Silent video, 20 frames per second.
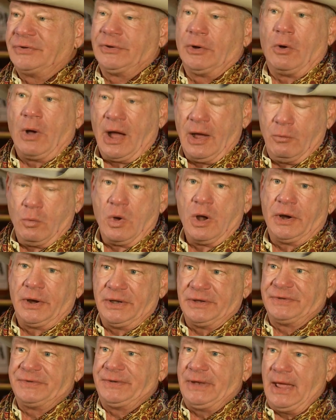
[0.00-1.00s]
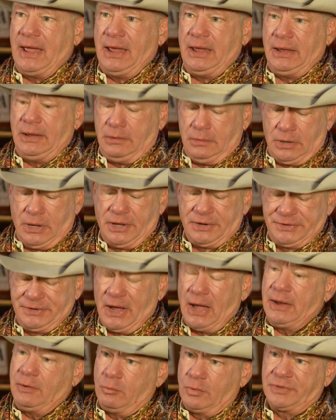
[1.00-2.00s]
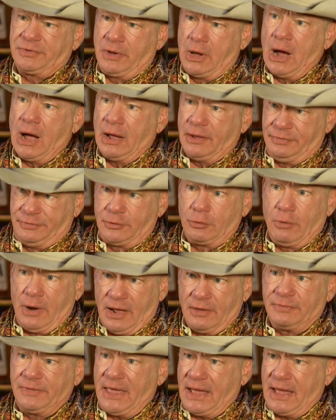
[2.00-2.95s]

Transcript: so I wanted to stay uh, tight with God throughout